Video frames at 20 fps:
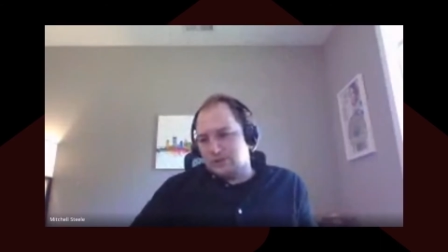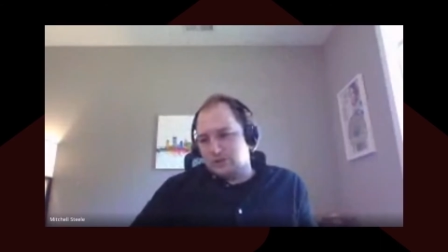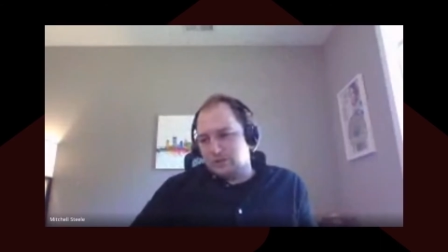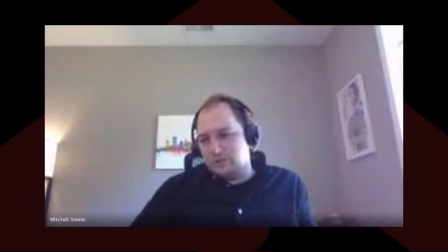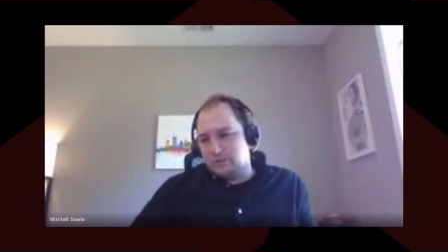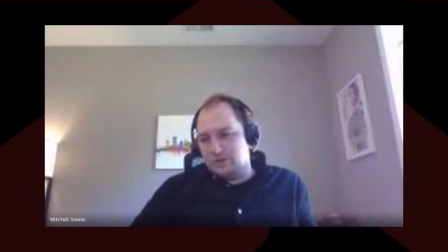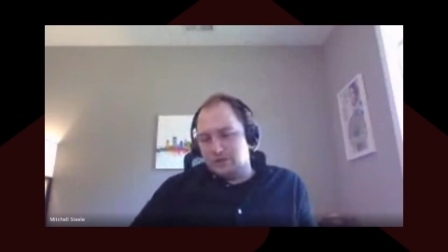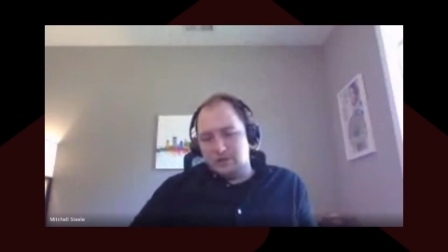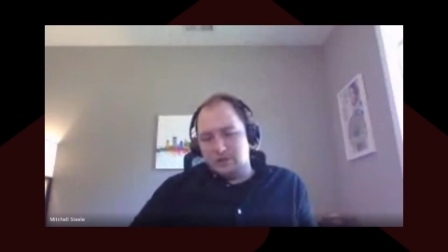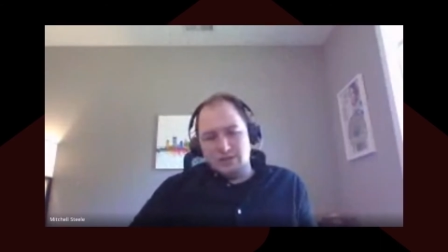
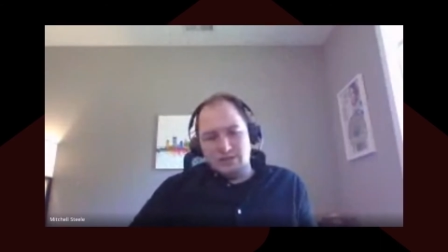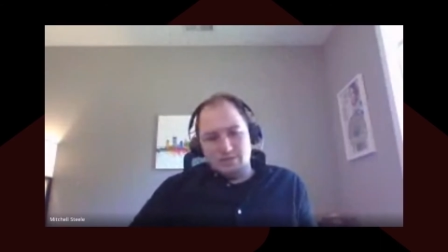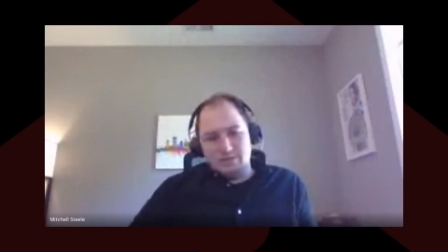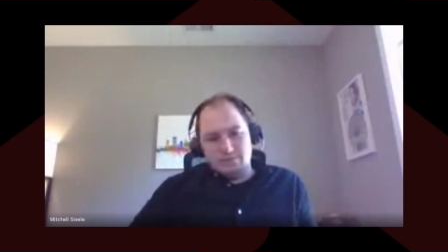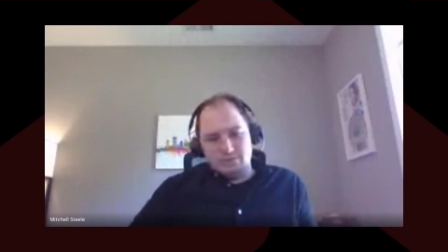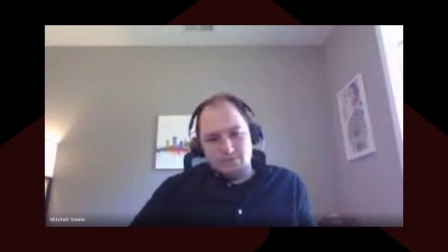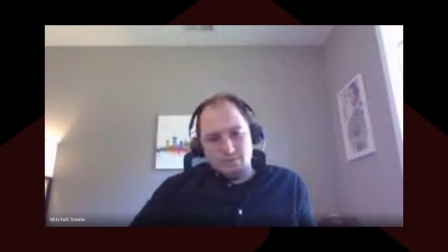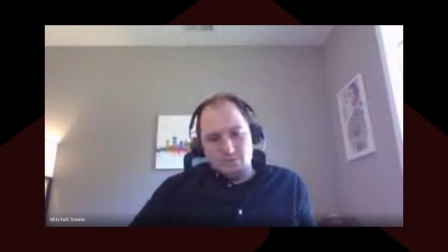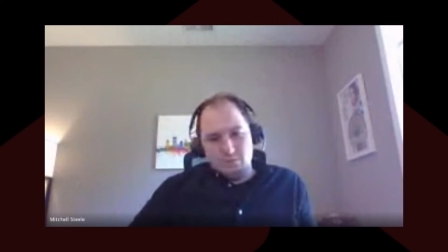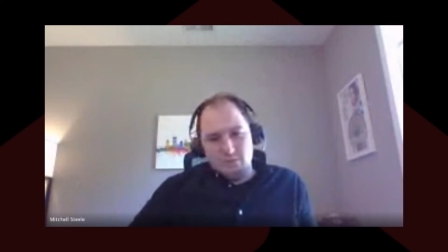really
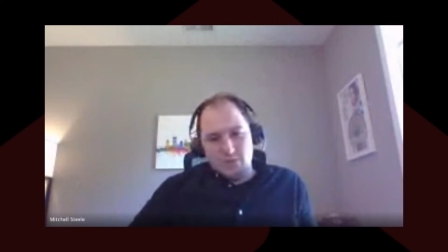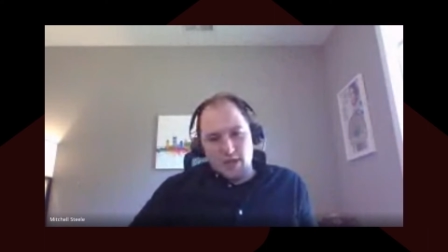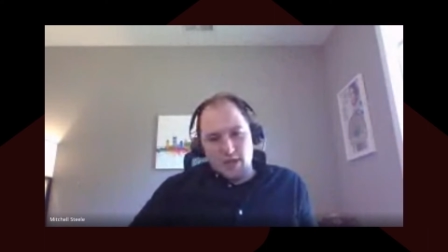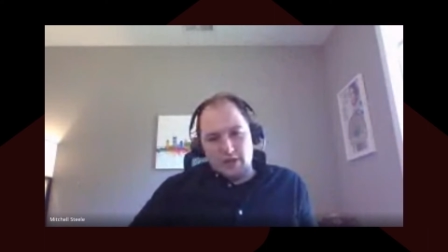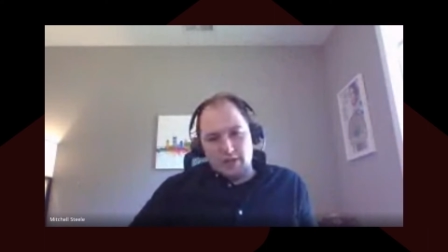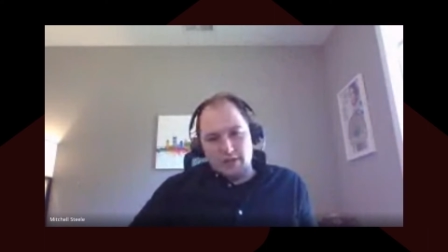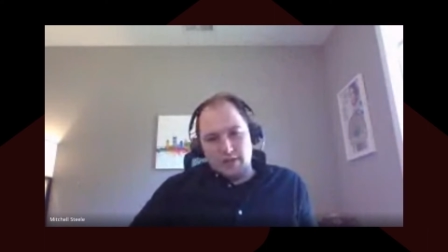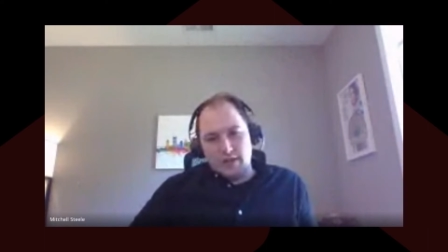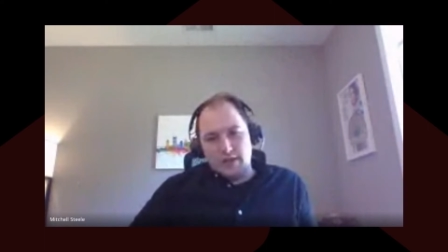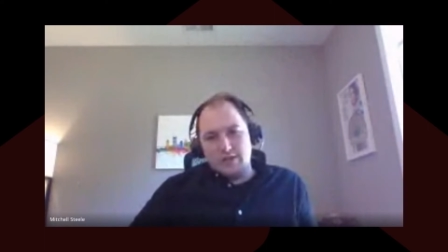
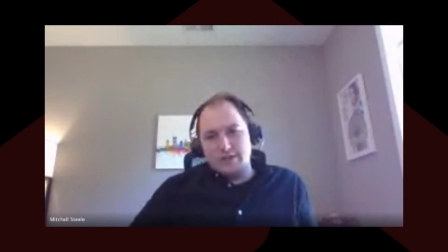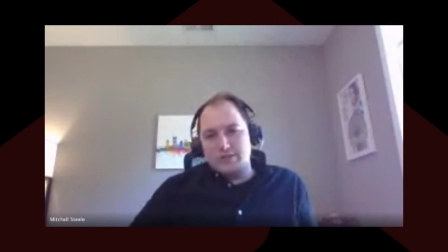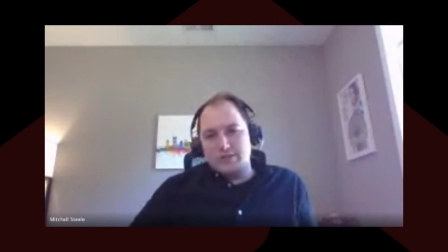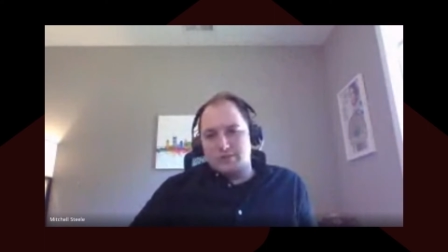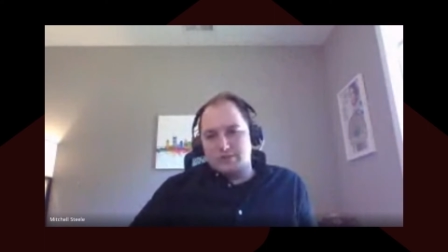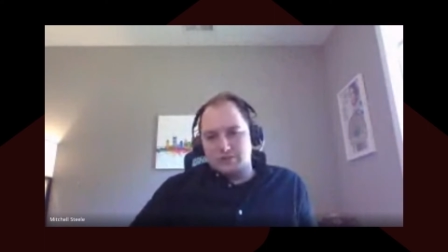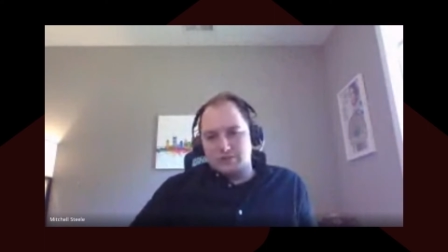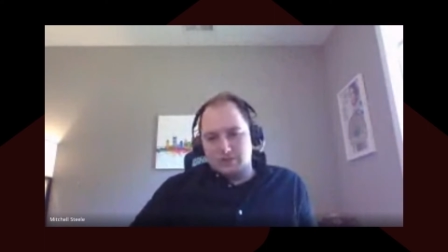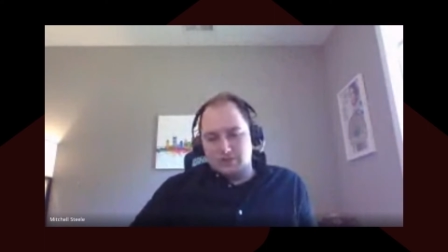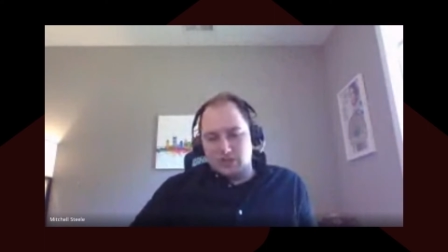make the end
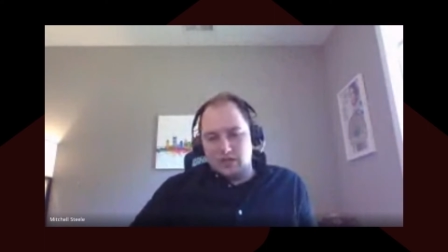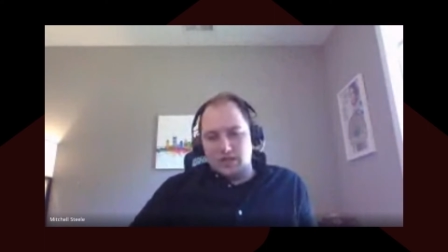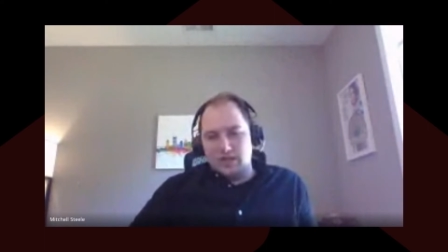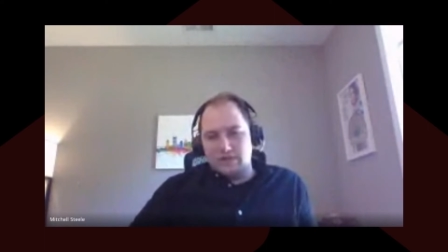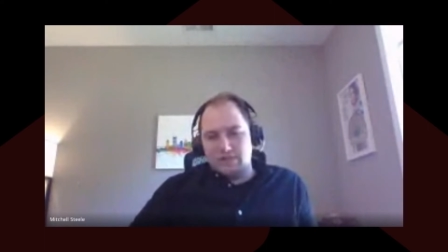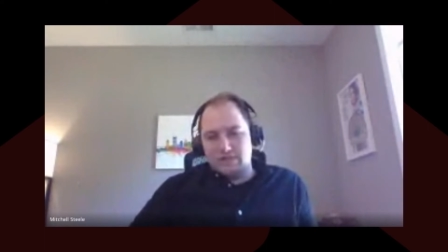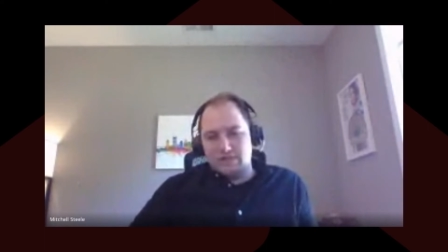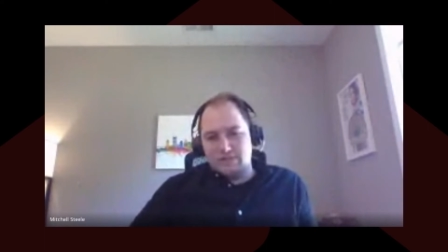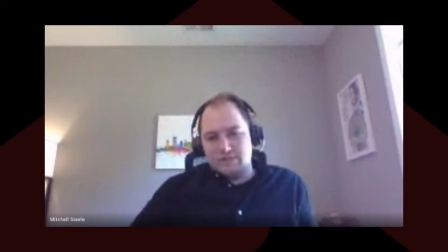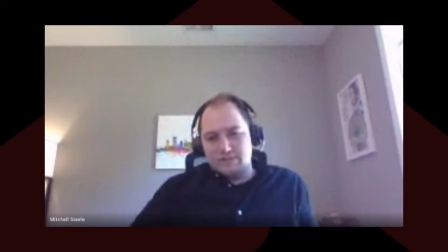user's
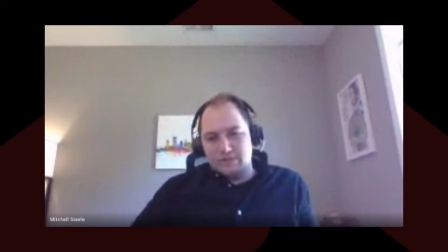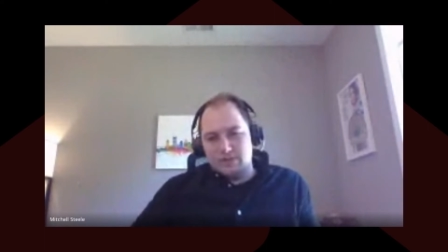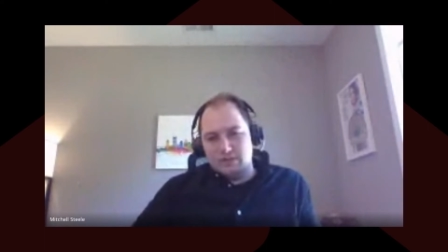life